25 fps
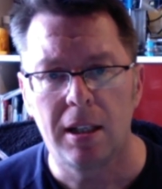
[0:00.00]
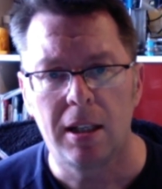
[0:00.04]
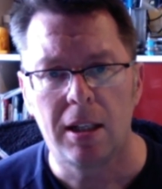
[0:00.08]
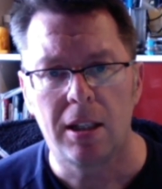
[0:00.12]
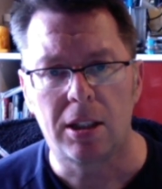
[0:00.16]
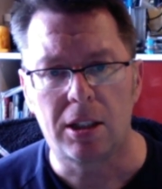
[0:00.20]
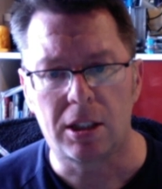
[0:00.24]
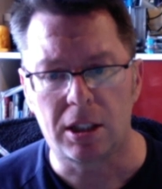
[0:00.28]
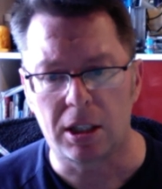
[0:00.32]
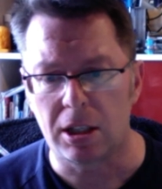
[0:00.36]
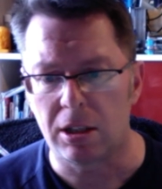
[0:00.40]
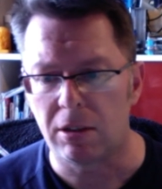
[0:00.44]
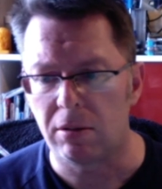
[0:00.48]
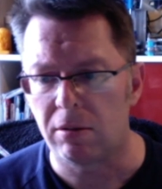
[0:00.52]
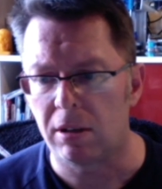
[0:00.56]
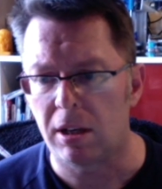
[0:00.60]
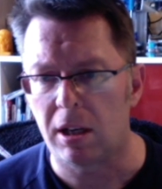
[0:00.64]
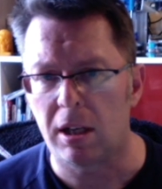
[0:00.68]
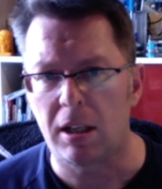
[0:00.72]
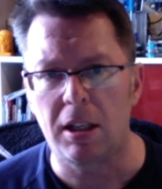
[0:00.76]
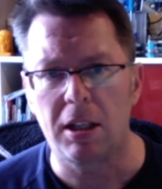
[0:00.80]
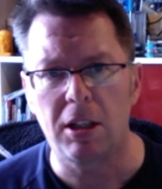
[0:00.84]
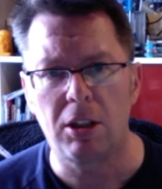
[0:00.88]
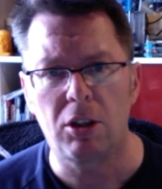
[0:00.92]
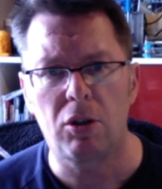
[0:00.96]
So
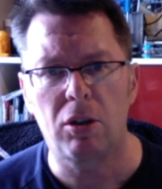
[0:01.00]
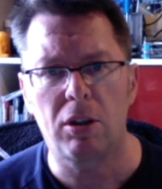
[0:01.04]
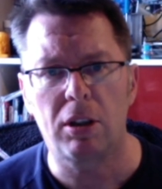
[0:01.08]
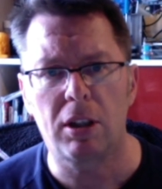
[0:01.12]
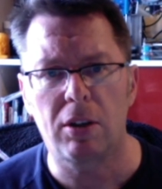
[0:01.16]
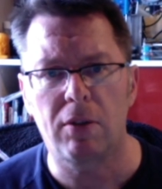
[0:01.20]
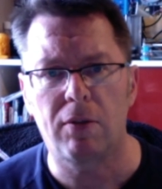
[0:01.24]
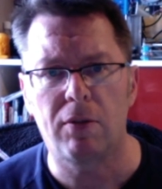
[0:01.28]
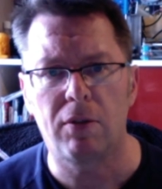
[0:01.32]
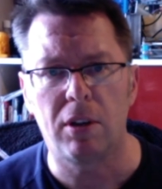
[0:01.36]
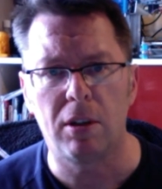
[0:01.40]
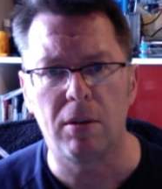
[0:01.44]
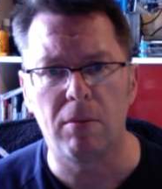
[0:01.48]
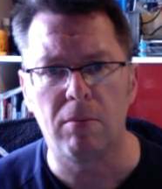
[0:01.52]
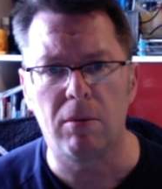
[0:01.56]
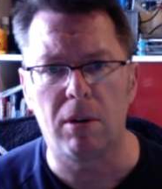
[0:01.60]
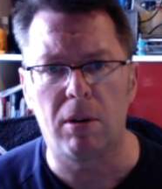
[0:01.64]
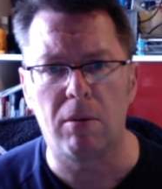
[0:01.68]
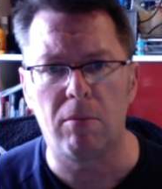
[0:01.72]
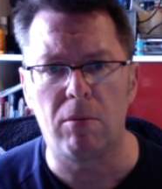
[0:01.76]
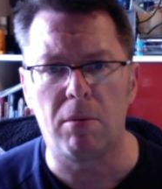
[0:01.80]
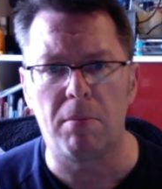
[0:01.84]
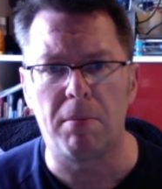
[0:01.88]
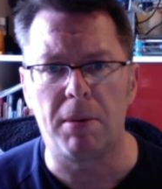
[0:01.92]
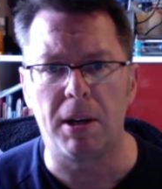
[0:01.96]
I'm going to try and go through them
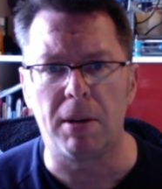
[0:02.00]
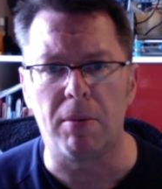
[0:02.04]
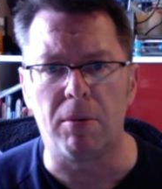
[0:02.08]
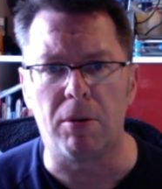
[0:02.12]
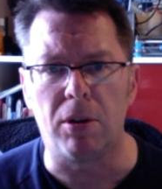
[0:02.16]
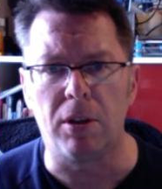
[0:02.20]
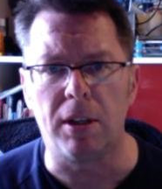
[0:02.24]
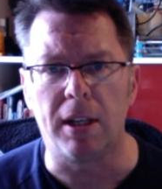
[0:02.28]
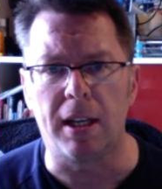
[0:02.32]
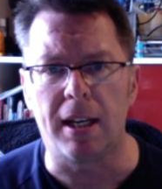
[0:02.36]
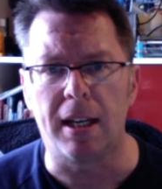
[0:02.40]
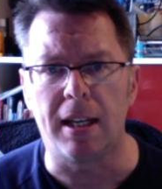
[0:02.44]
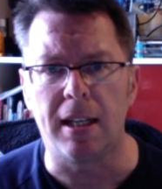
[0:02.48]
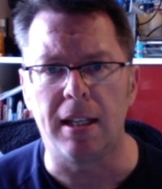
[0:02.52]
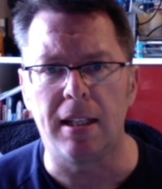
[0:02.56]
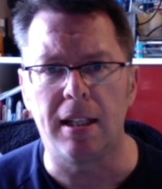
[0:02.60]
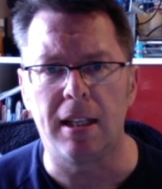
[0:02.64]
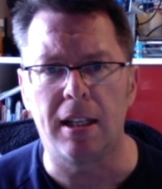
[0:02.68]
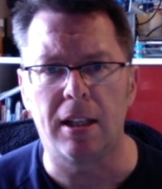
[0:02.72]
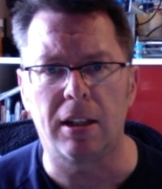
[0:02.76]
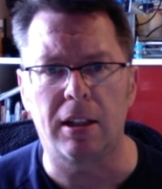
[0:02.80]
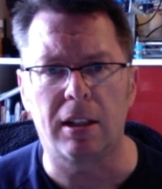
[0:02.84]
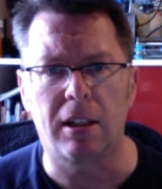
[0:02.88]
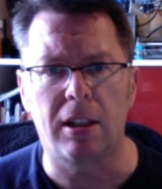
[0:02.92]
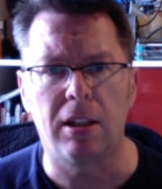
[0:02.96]
one by one, and then
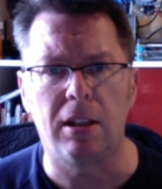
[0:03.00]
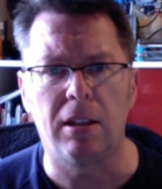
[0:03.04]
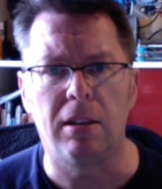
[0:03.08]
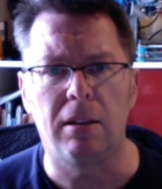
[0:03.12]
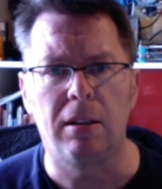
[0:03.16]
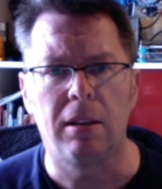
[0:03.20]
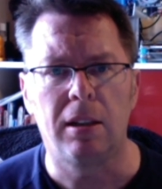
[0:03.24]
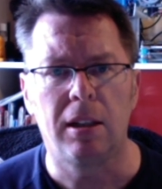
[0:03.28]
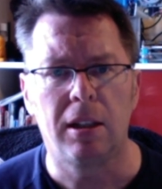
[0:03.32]
I can